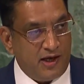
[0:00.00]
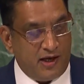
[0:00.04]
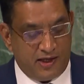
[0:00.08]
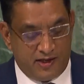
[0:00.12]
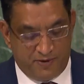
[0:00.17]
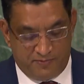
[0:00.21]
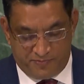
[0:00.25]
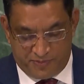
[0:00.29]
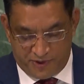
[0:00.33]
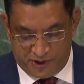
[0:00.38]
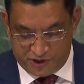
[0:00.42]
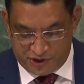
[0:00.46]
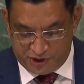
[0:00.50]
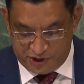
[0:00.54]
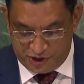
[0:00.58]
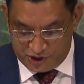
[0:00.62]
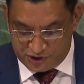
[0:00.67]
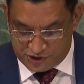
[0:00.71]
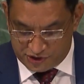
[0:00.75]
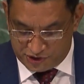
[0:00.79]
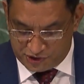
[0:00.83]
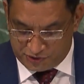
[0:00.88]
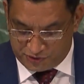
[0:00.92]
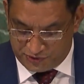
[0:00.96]
our
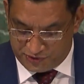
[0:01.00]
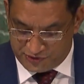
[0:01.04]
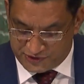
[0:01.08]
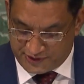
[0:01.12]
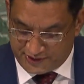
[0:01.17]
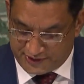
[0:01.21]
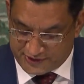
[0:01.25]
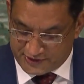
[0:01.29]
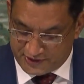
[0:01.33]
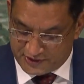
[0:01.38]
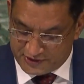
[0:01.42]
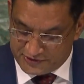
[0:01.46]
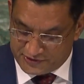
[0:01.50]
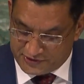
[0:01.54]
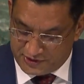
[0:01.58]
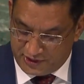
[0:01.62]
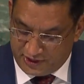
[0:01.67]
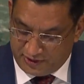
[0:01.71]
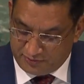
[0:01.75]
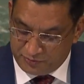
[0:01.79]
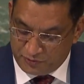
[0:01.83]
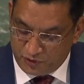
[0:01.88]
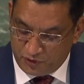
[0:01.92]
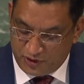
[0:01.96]
appreciation to His Excellency
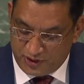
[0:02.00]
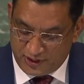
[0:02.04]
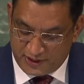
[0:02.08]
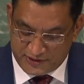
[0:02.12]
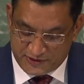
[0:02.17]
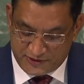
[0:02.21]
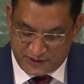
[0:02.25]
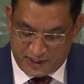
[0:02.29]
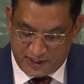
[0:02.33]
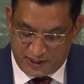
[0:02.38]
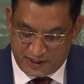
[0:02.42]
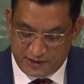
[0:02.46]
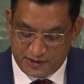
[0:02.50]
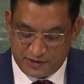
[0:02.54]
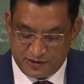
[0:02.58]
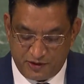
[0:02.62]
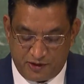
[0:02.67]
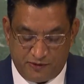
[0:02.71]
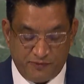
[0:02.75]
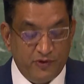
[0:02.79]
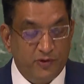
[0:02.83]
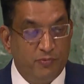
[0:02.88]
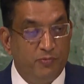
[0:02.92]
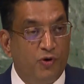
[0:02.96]
Abdulla Shahid
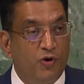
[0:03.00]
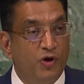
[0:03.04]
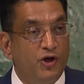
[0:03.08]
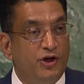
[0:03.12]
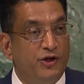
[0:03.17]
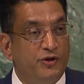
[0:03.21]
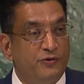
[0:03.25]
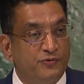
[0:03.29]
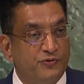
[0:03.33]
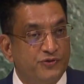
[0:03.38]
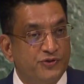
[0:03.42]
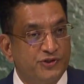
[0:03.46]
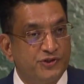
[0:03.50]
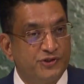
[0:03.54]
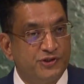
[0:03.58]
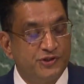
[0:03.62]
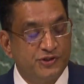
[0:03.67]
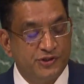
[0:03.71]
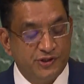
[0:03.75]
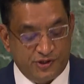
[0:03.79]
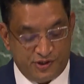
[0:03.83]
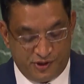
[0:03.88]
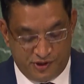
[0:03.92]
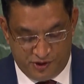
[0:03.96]
of the Maldives
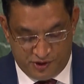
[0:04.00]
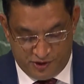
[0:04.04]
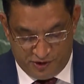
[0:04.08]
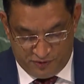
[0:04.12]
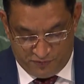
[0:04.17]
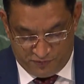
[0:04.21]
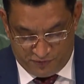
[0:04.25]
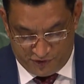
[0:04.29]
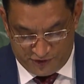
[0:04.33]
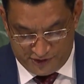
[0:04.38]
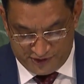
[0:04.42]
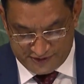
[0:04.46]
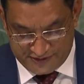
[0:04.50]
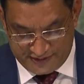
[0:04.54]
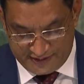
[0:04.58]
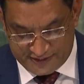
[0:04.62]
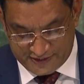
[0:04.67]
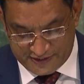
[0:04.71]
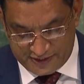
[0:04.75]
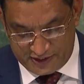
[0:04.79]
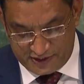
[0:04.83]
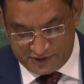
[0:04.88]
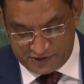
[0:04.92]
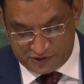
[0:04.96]
for his
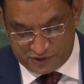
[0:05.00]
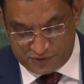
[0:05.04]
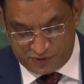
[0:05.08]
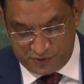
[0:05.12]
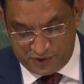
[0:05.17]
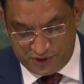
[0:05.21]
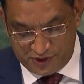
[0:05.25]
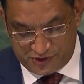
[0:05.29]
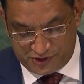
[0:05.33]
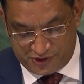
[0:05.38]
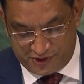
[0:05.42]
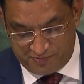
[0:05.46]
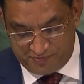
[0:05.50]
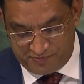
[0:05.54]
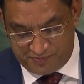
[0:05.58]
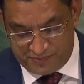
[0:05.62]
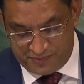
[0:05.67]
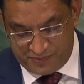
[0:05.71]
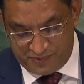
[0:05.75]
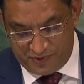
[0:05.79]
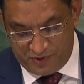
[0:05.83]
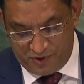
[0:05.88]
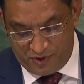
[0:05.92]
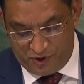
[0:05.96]
excellent stewardship
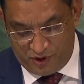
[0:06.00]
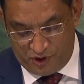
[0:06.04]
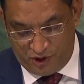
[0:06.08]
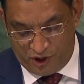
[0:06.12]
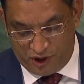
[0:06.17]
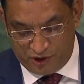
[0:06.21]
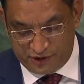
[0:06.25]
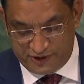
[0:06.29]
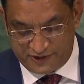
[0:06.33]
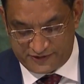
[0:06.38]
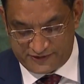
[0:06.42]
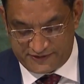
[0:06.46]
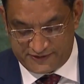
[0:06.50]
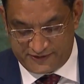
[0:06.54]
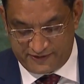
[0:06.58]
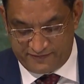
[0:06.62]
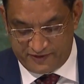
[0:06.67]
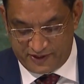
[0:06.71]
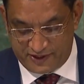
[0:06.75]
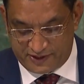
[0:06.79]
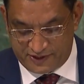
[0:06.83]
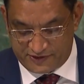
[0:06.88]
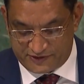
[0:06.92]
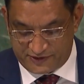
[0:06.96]
on the
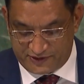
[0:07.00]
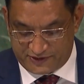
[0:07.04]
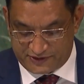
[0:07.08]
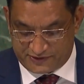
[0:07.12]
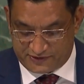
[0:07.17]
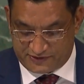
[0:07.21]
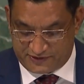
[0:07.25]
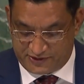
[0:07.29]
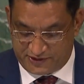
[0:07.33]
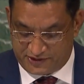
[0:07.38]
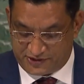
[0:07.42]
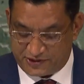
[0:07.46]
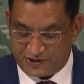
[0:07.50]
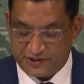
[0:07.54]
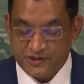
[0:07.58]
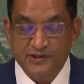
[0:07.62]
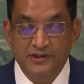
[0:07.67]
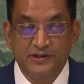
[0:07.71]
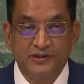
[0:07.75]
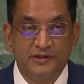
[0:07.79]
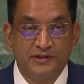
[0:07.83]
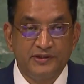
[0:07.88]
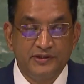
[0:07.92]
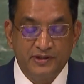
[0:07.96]
76th session.
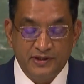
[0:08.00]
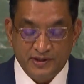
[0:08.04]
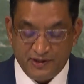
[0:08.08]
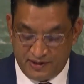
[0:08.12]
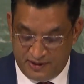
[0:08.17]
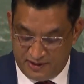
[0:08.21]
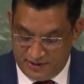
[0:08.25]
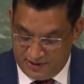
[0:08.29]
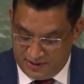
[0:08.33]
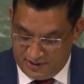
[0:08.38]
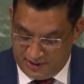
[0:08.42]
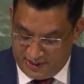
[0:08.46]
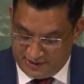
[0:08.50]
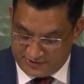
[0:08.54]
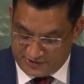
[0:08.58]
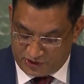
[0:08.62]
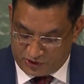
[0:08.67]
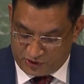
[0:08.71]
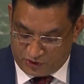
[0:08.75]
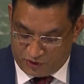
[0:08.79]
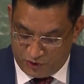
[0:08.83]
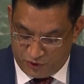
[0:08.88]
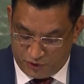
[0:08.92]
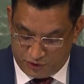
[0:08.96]
As a
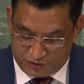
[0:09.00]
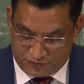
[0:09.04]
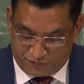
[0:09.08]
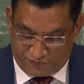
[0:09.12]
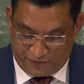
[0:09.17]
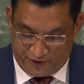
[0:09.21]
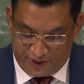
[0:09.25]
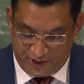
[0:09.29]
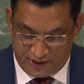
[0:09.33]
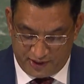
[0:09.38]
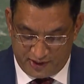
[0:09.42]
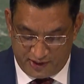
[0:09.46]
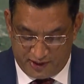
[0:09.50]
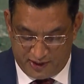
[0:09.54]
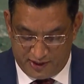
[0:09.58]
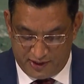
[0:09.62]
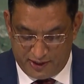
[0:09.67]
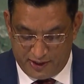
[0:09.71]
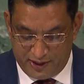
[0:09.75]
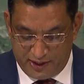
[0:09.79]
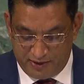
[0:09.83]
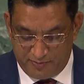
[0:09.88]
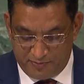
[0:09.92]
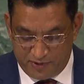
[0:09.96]
close friend
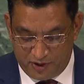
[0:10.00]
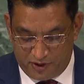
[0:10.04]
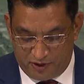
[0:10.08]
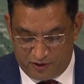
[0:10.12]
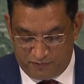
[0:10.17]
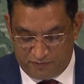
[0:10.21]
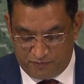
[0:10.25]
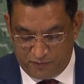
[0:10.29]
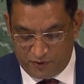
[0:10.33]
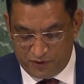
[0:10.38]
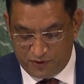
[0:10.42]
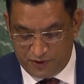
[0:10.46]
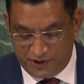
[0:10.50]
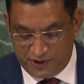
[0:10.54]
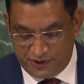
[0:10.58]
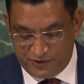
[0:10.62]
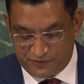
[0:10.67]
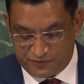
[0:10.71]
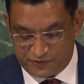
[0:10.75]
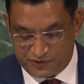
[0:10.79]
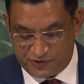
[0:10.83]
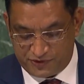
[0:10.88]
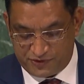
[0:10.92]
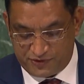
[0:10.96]
and neighbor of
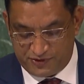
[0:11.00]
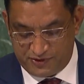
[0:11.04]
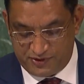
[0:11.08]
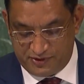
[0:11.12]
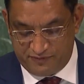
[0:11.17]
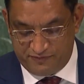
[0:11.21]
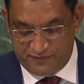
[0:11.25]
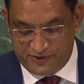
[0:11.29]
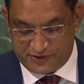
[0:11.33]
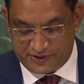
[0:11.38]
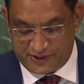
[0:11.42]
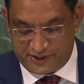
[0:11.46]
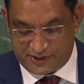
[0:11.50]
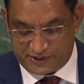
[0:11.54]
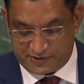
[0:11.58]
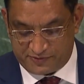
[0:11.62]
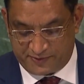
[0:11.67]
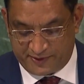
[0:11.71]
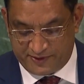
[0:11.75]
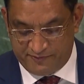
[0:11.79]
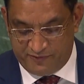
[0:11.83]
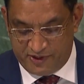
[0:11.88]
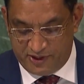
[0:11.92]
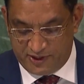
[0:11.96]
Maldives, we,
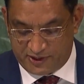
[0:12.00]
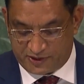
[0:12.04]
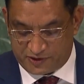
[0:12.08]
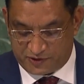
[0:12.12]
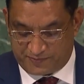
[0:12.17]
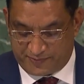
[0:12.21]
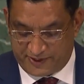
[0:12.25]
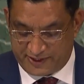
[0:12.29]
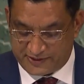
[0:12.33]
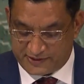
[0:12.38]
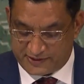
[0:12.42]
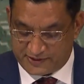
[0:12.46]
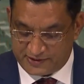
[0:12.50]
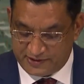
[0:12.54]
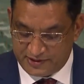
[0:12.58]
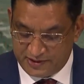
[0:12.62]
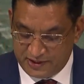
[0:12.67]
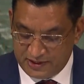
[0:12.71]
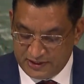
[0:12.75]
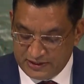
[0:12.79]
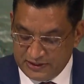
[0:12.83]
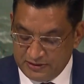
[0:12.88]
exp we express